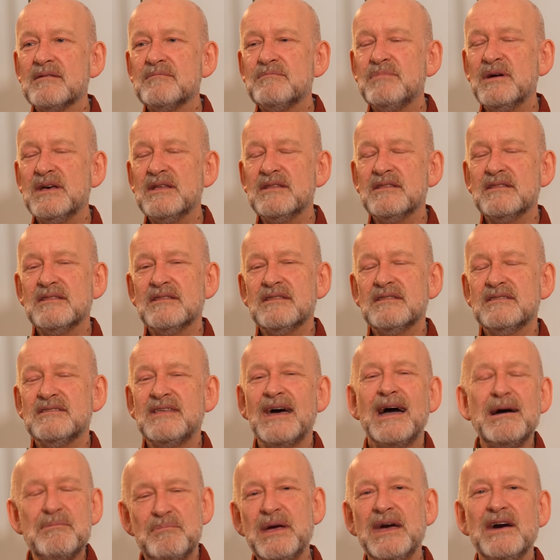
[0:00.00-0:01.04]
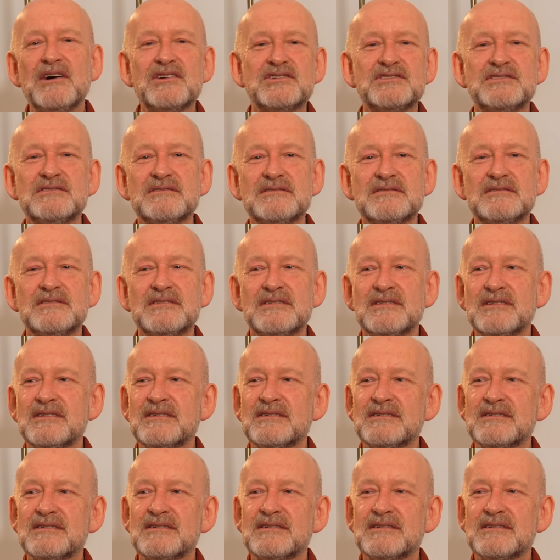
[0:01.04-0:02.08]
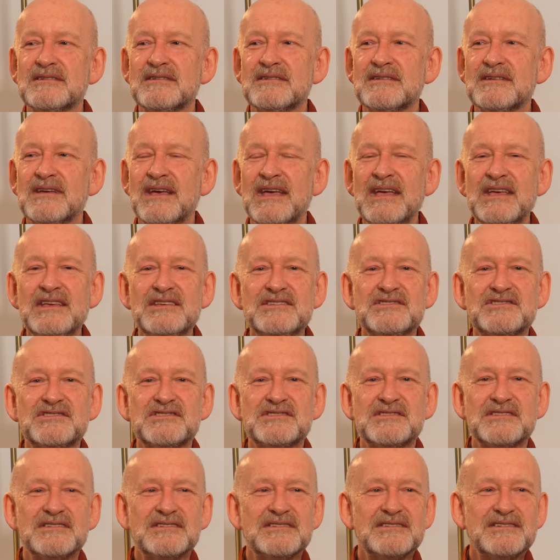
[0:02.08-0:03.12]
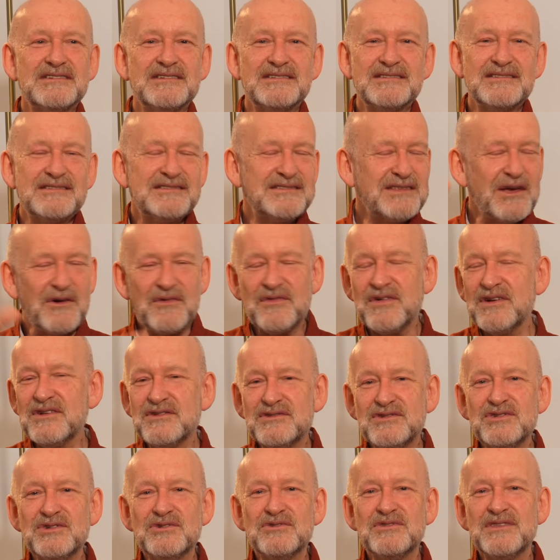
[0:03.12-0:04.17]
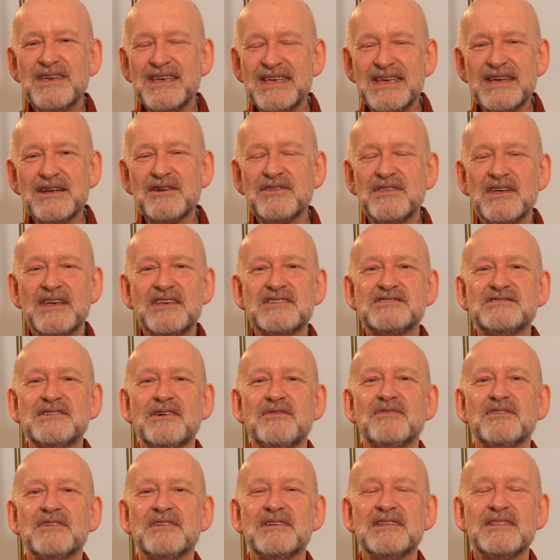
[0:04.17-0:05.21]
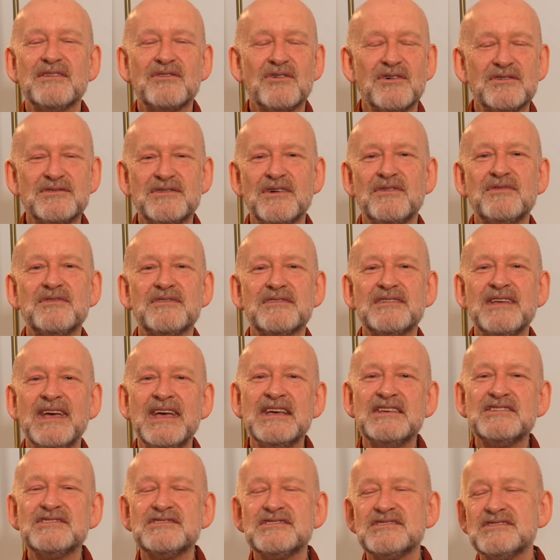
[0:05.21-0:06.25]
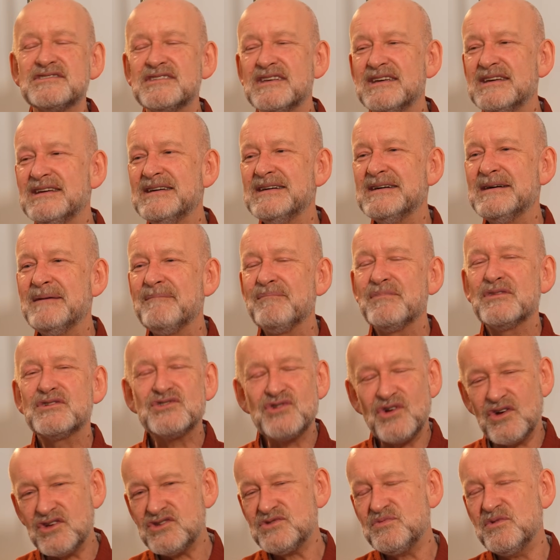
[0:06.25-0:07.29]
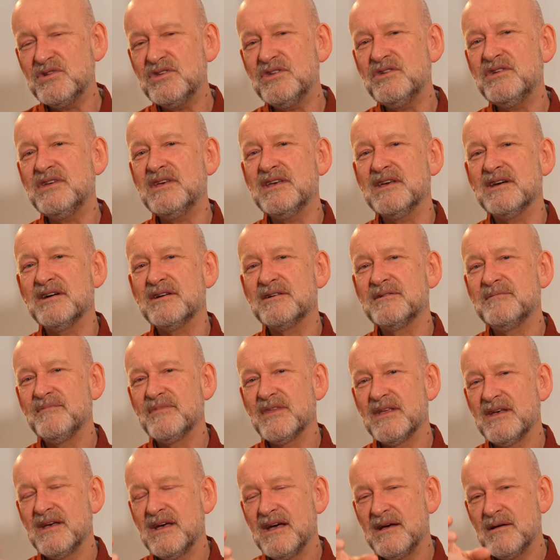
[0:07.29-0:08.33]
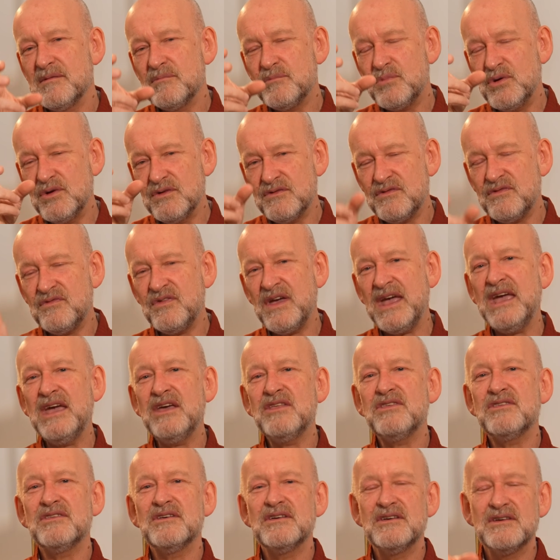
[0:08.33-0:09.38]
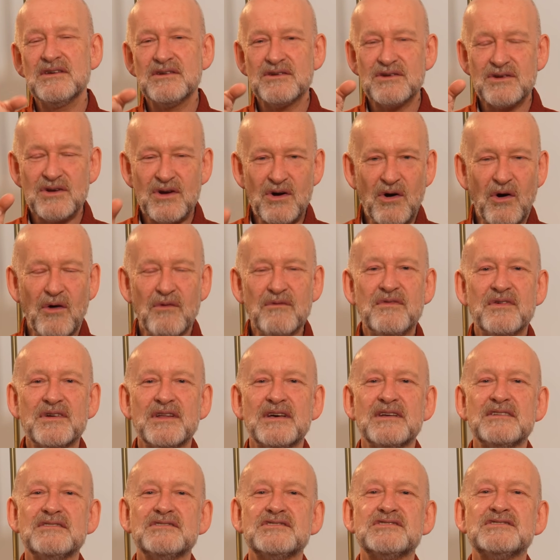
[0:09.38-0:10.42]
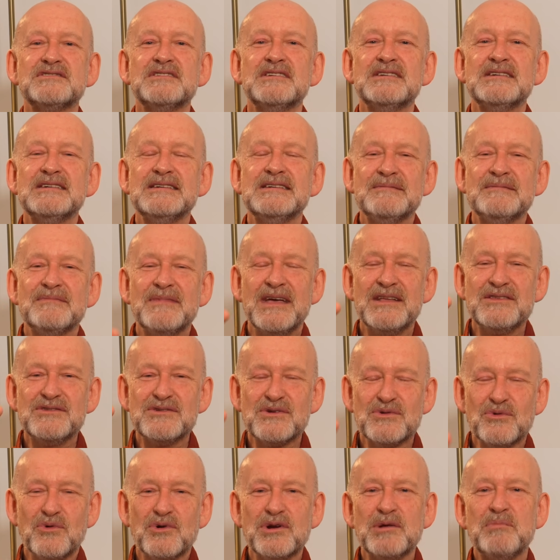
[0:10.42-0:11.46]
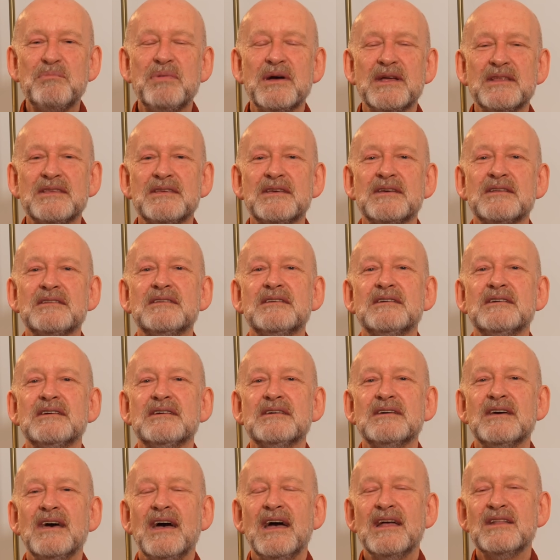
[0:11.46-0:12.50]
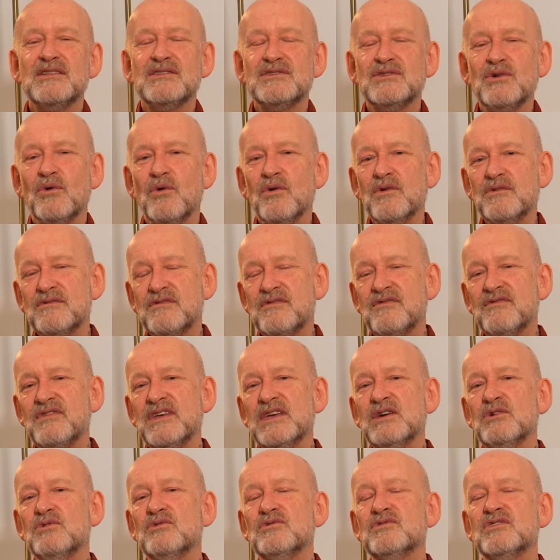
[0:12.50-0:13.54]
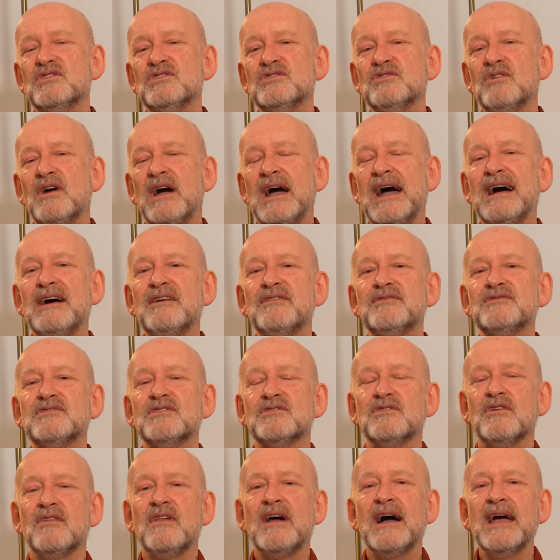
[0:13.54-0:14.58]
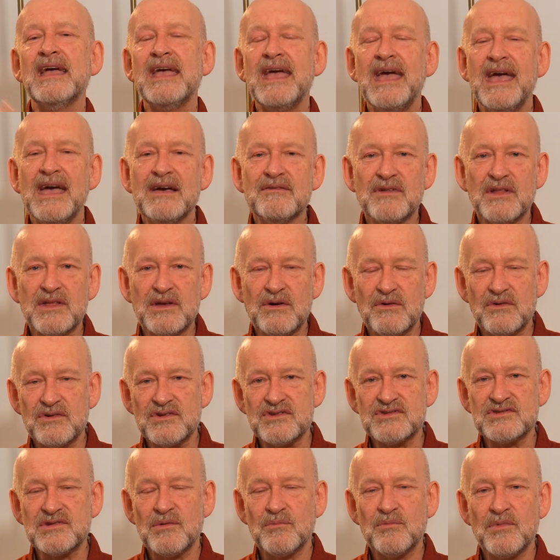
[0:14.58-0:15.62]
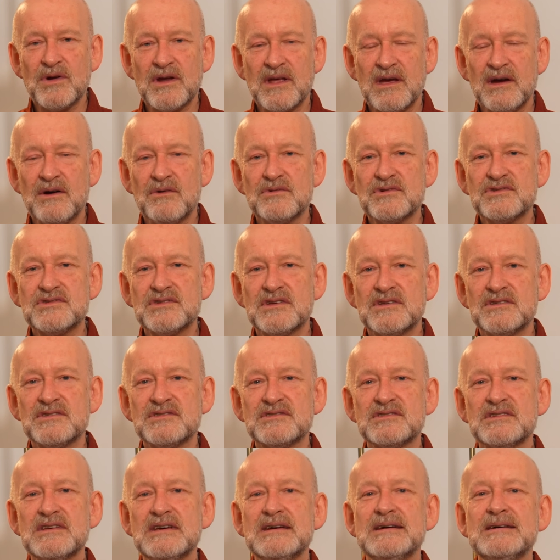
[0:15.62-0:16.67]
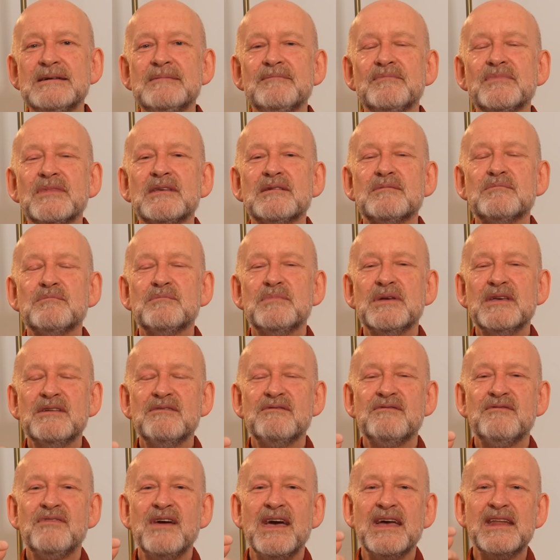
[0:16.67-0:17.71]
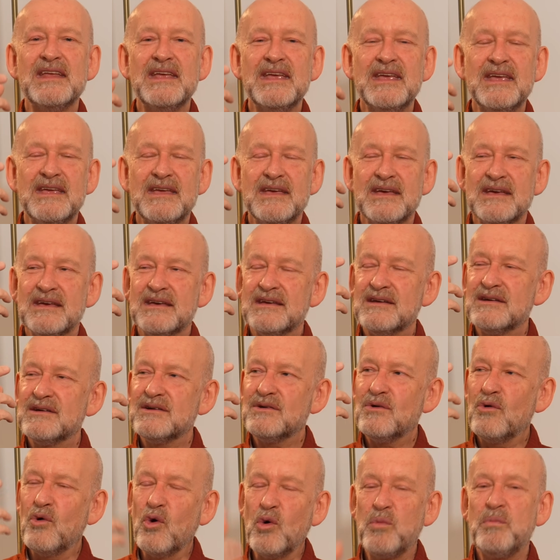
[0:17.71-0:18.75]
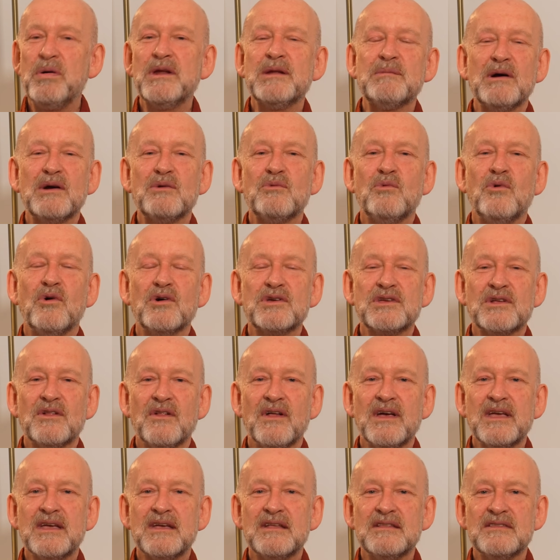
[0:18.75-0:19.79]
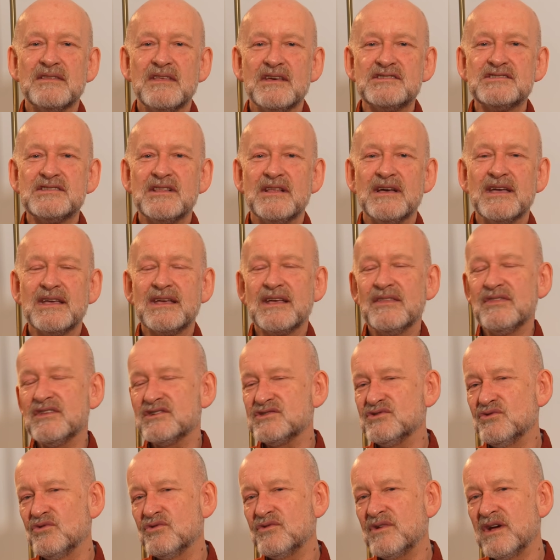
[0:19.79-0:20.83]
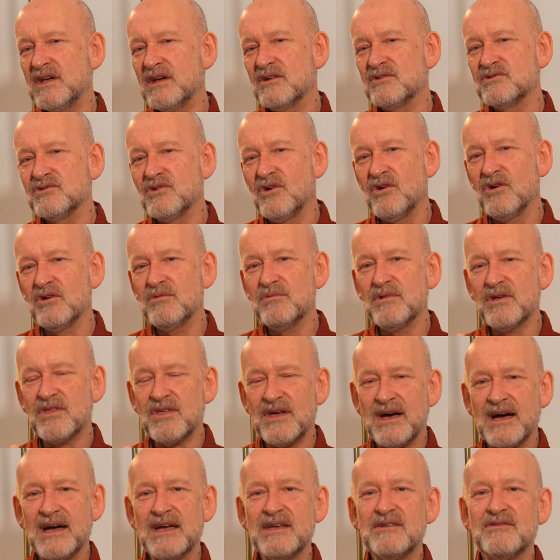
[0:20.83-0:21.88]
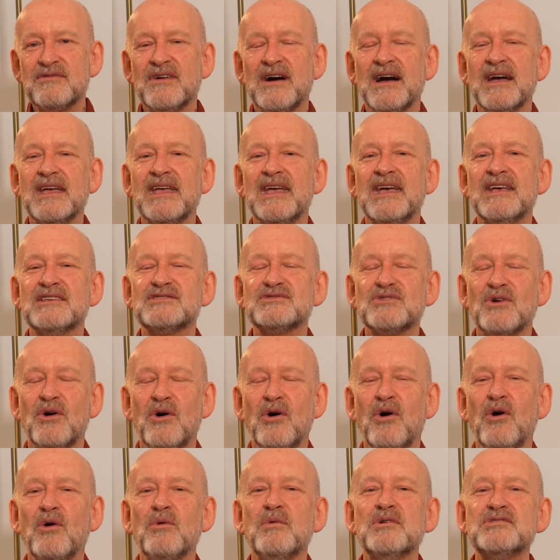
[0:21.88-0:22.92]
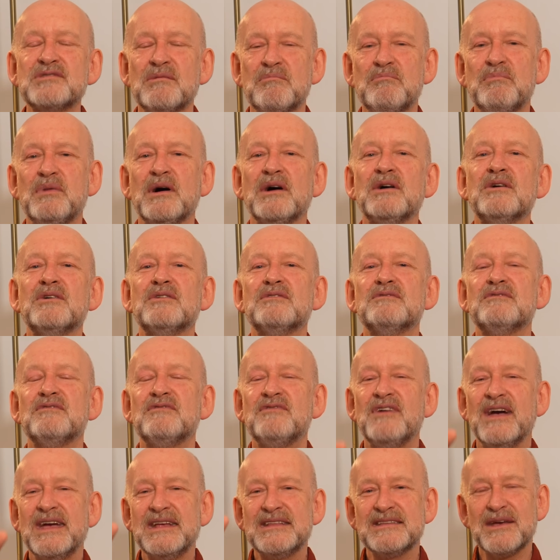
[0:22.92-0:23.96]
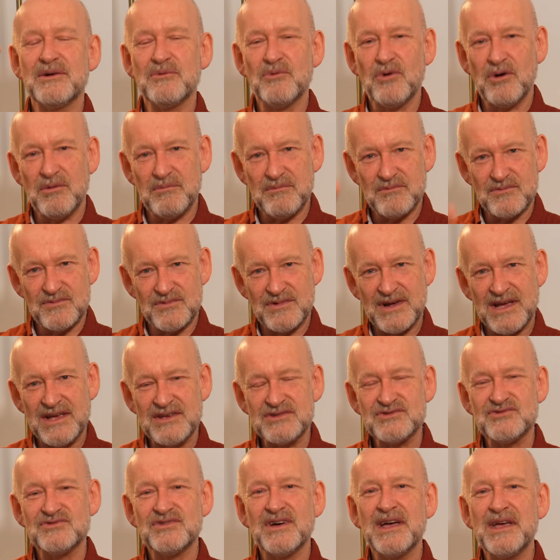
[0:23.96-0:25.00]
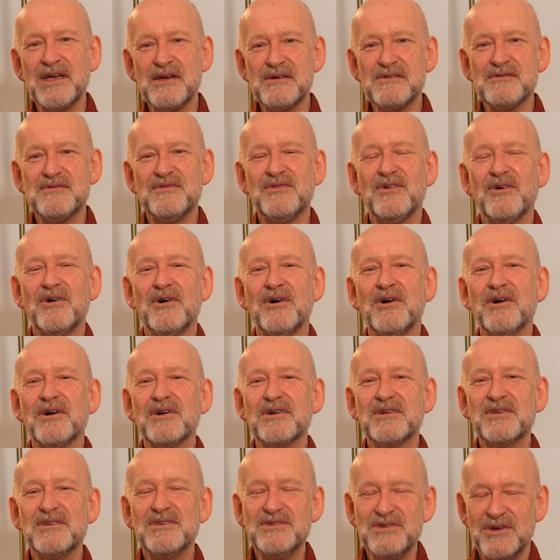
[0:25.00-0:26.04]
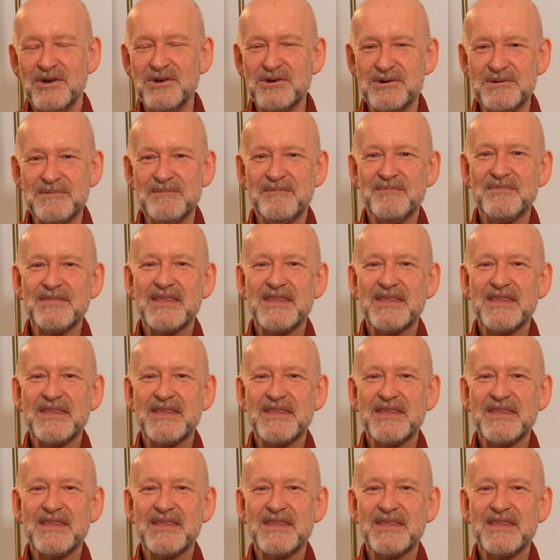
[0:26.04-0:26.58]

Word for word: But that person is different to you. They hear things differently. They've got different tastes. Trust what you hear. Put faith, confidence in your own opinion and don't feel that you have to rely heavily on someone else's. Be very open about what you like and dislike. And there's no right or wrong with hi fi, it's always about finding what is right for you.